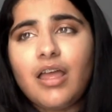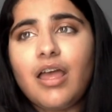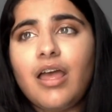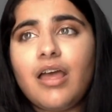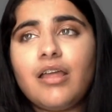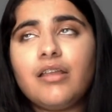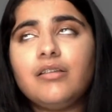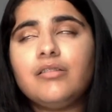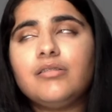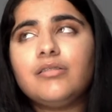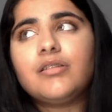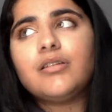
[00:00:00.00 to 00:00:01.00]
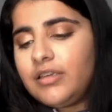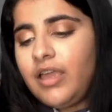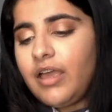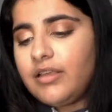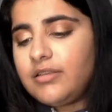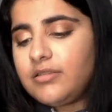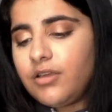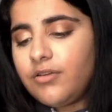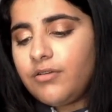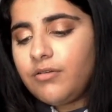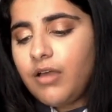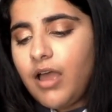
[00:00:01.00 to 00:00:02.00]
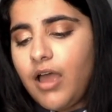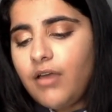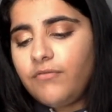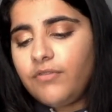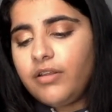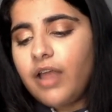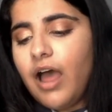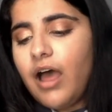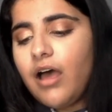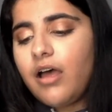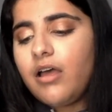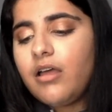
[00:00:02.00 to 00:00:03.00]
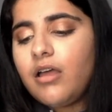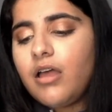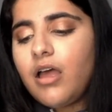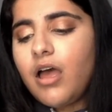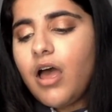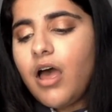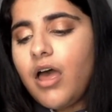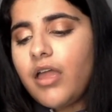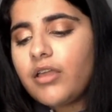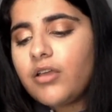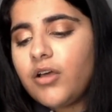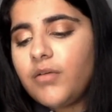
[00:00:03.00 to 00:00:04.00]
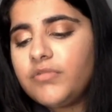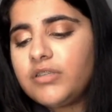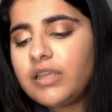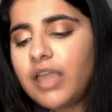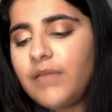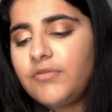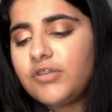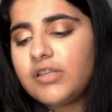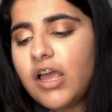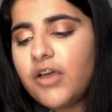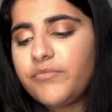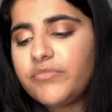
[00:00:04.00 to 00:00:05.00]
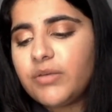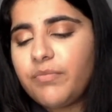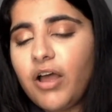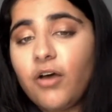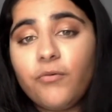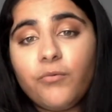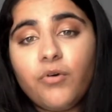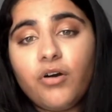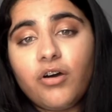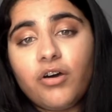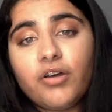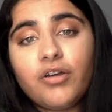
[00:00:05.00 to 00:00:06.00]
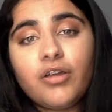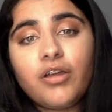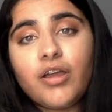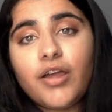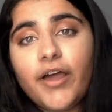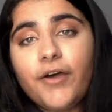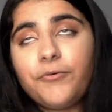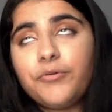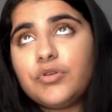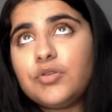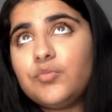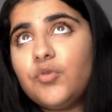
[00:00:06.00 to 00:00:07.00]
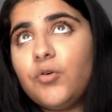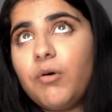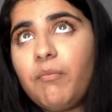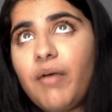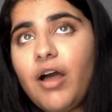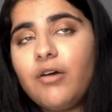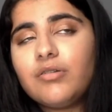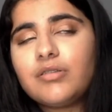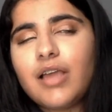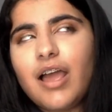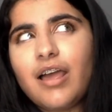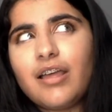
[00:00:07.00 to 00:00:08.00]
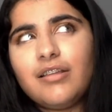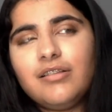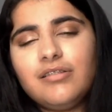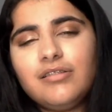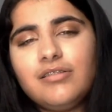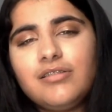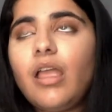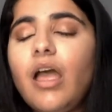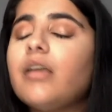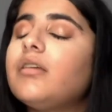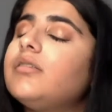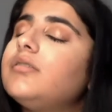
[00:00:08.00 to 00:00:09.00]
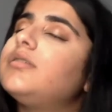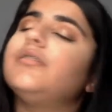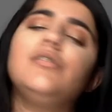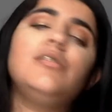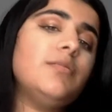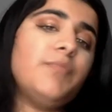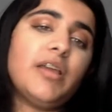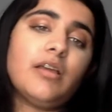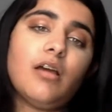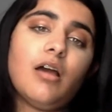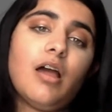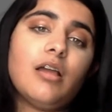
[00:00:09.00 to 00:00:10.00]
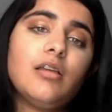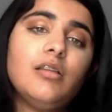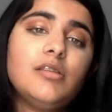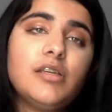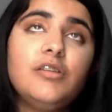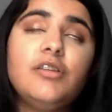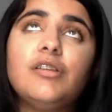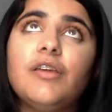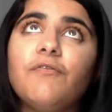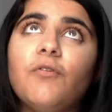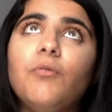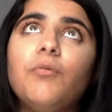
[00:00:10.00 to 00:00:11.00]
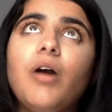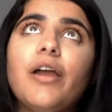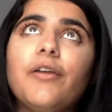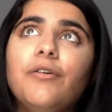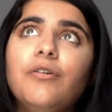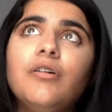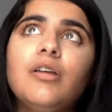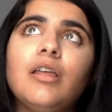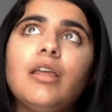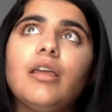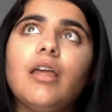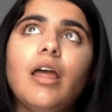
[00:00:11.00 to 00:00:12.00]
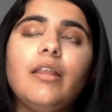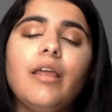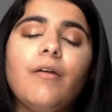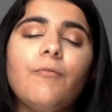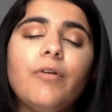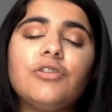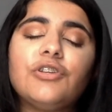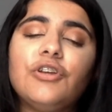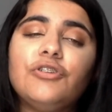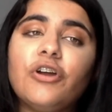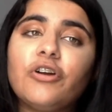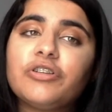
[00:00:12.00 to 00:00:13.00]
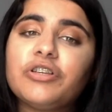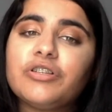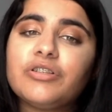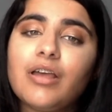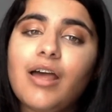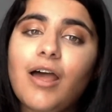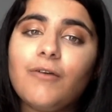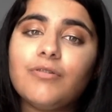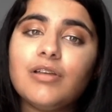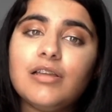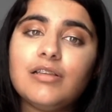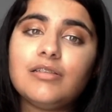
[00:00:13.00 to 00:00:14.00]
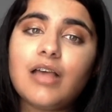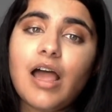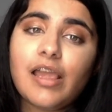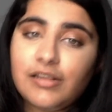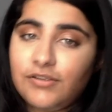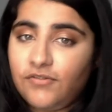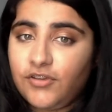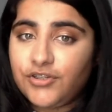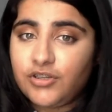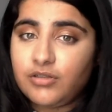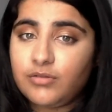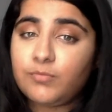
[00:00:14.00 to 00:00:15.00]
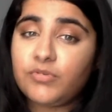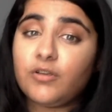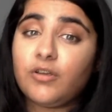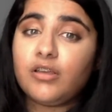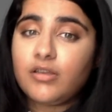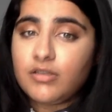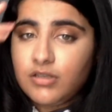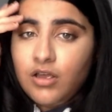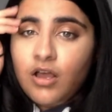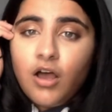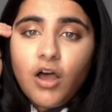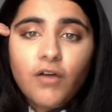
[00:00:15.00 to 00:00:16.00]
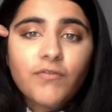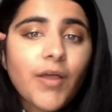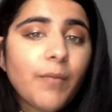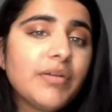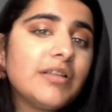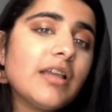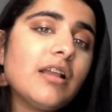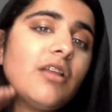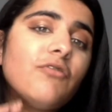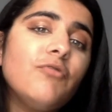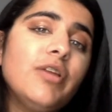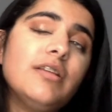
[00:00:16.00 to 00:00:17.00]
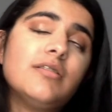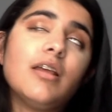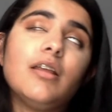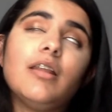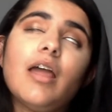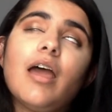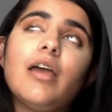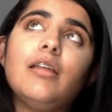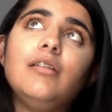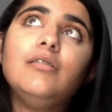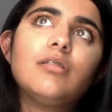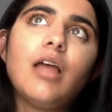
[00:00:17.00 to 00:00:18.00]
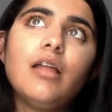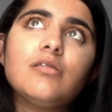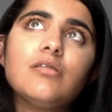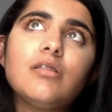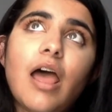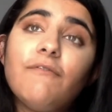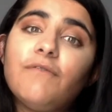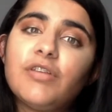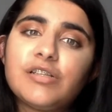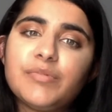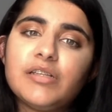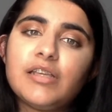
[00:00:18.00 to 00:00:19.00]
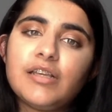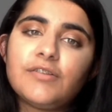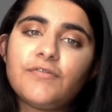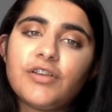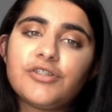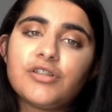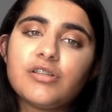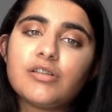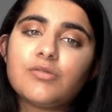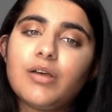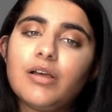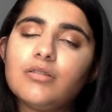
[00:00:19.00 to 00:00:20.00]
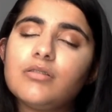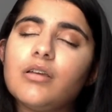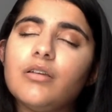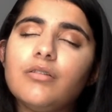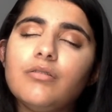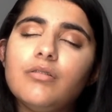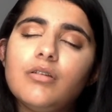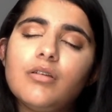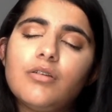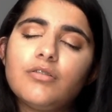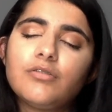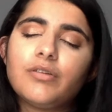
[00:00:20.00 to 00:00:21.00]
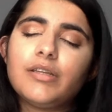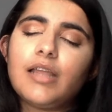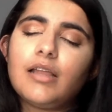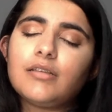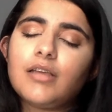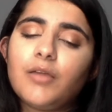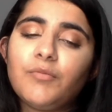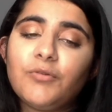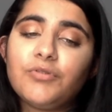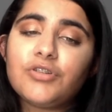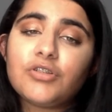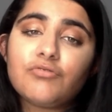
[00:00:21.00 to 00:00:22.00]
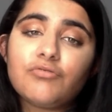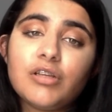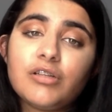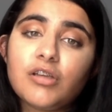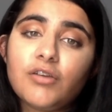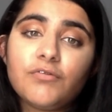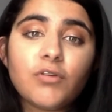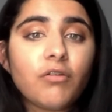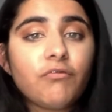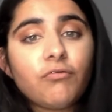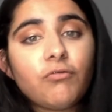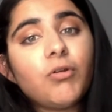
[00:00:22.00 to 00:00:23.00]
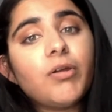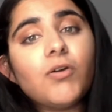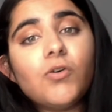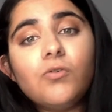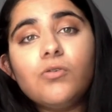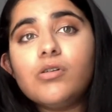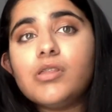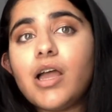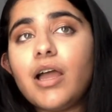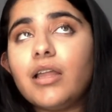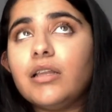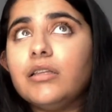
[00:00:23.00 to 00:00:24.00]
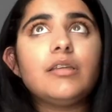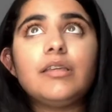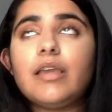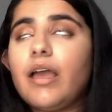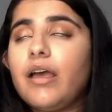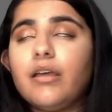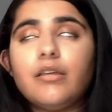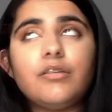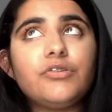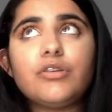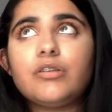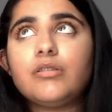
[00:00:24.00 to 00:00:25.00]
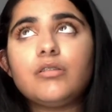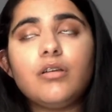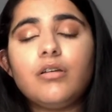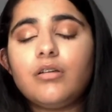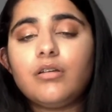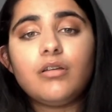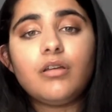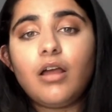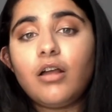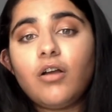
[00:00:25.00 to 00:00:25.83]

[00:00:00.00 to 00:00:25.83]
And, yeah, so after that, I came to terms about what I was more about, and I continued to pick up. I continued it for a while, and then went to the doctors. I was iron deficient because of that particular reason, and that I'm vitamin D deficient as well. So during that time, it was just really tough going through it all, and yeah, it's just I